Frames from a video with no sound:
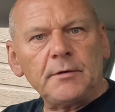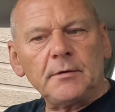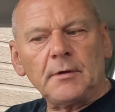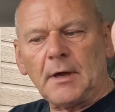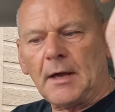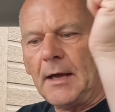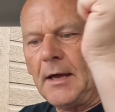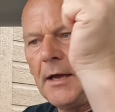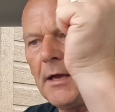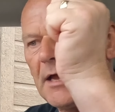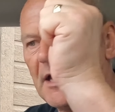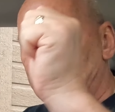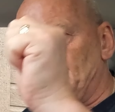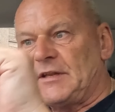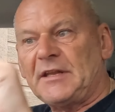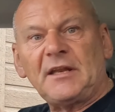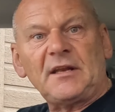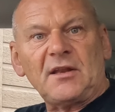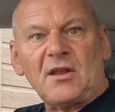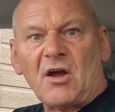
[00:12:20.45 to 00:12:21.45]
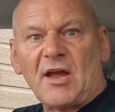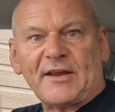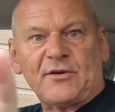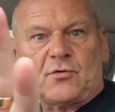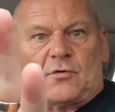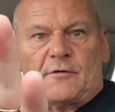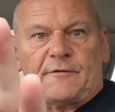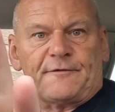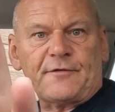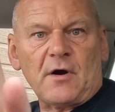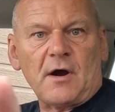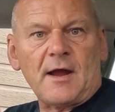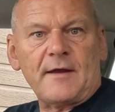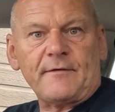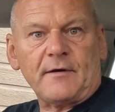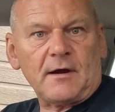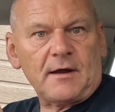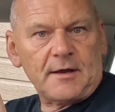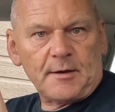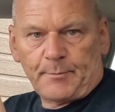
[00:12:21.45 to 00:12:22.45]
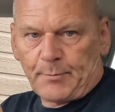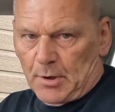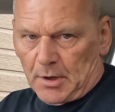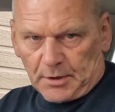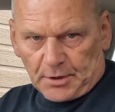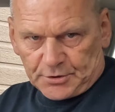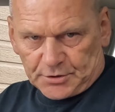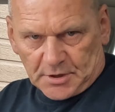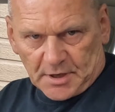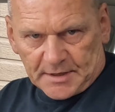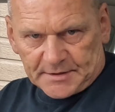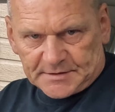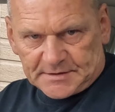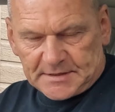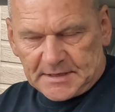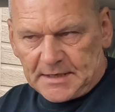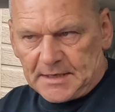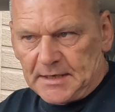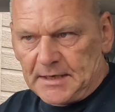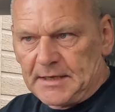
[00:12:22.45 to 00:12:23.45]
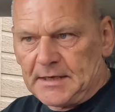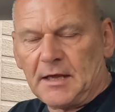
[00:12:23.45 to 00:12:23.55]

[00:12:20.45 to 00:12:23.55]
Uh, if you didn't like all five, I apologize dearly.